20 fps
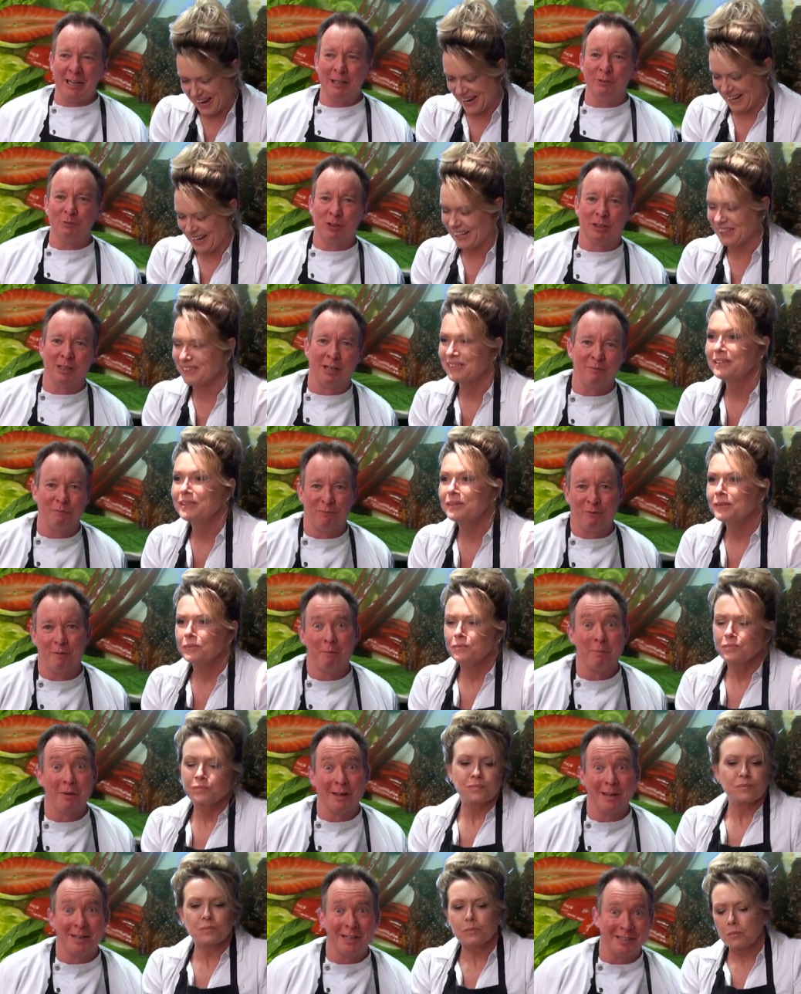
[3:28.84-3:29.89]
Speaker 1: Leave
Speaker 2: some for
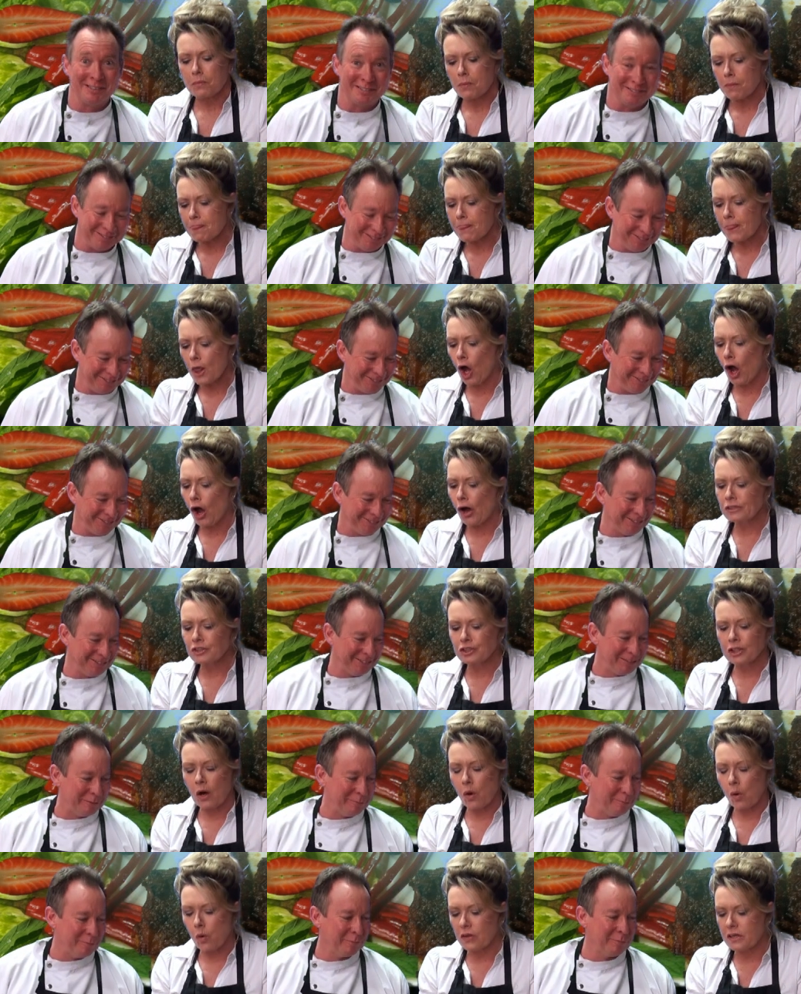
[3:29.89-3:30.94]
me.
Speaker 1: Oh,
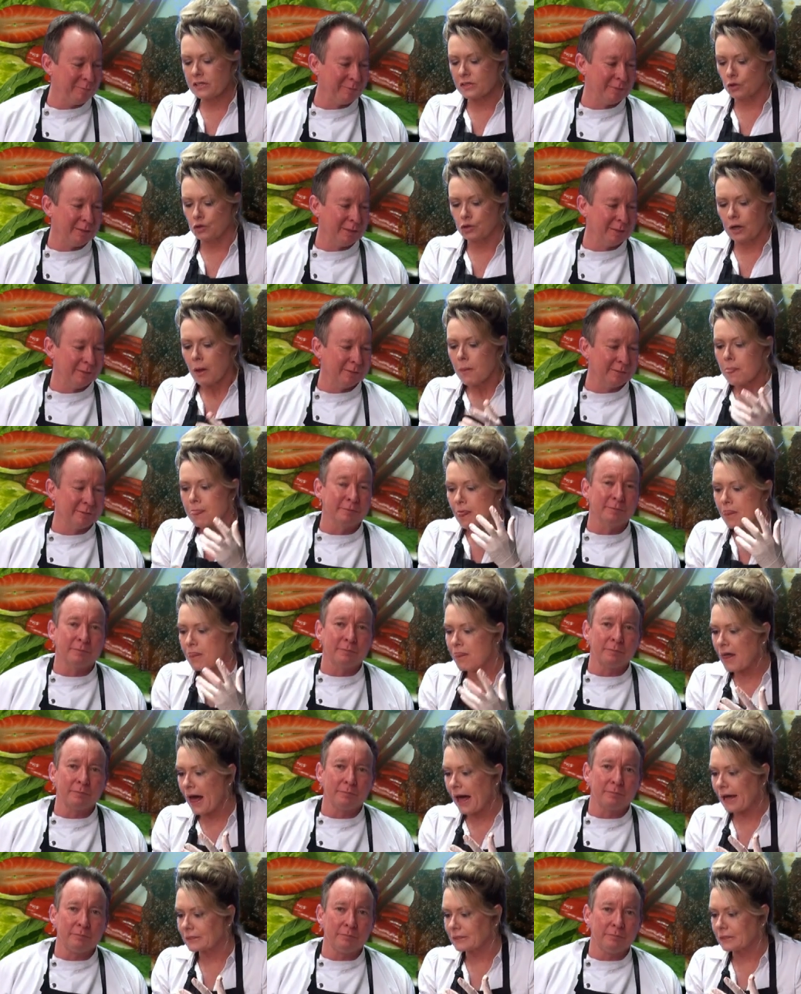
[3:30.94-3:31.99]
Daryl, these are good.
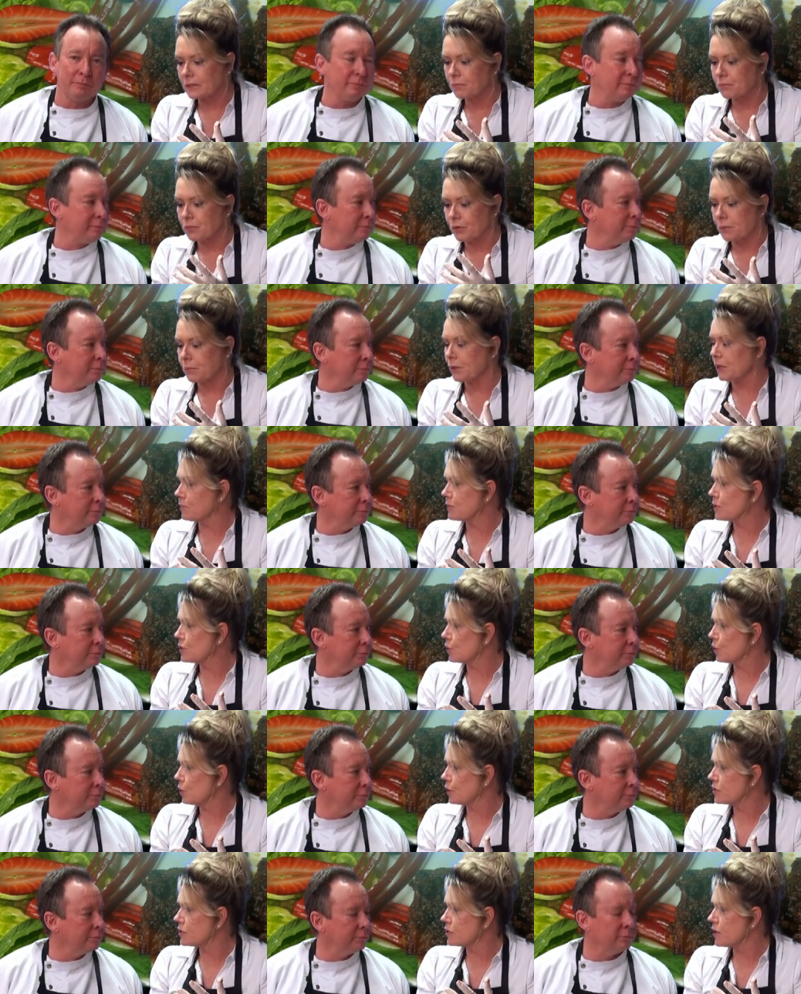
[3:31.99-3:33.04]
That's premium
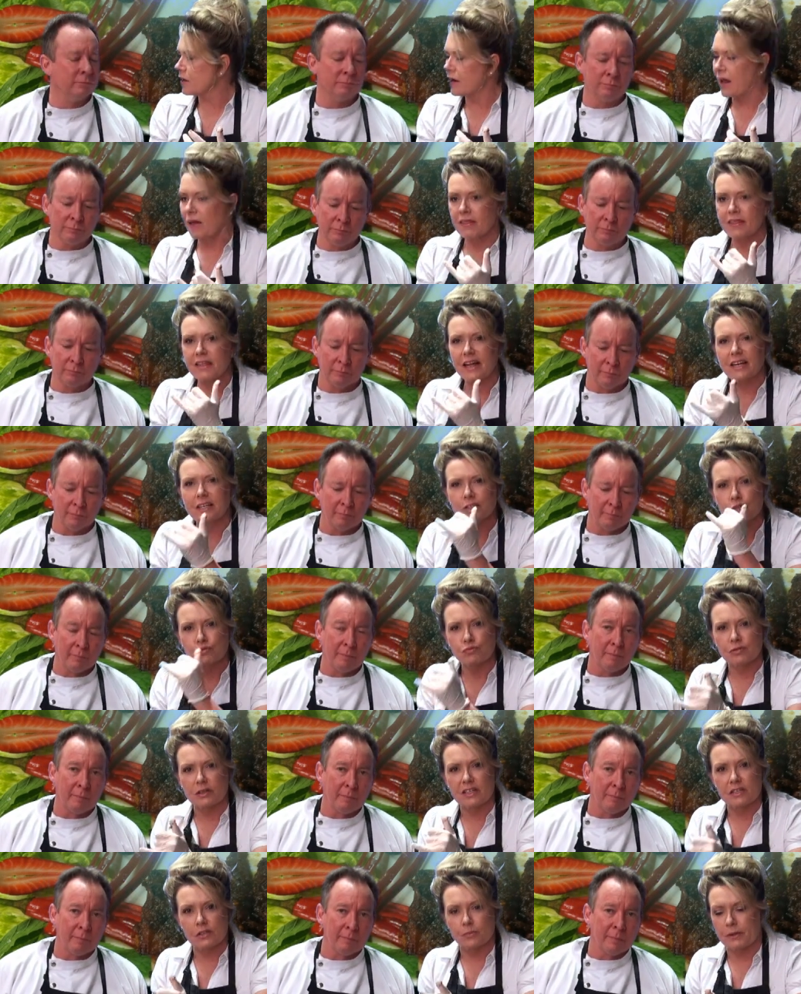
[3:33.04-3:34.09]
sauce. Mm. Now, that is
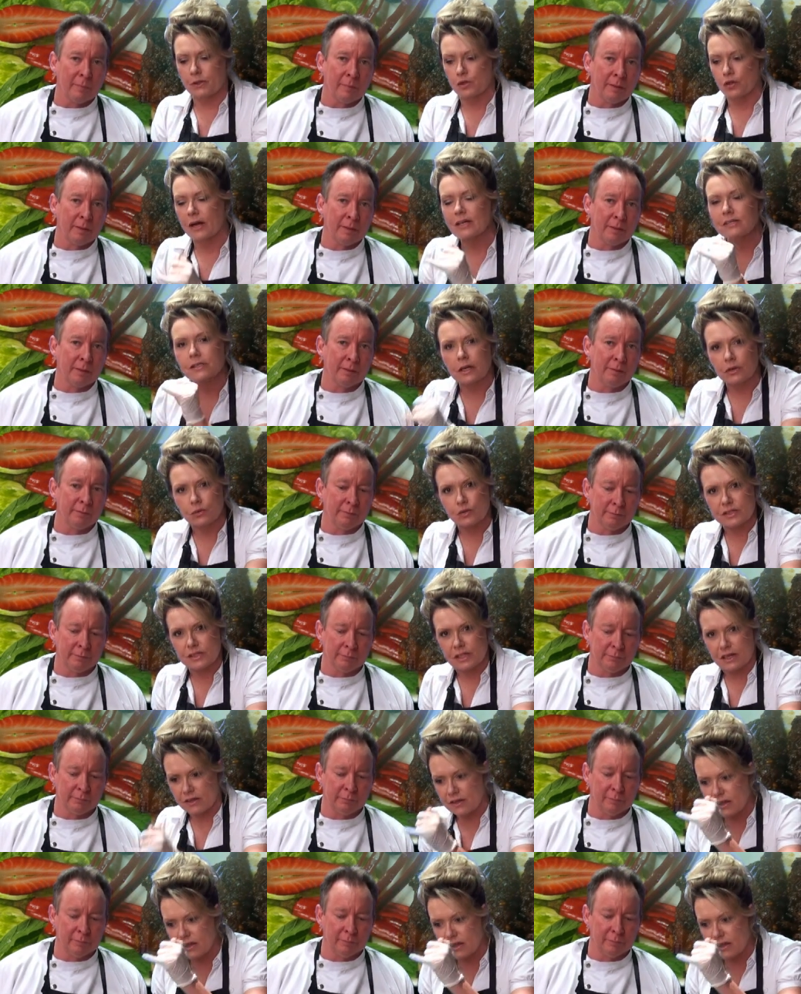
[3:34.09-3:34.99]
really special. As Daryl said,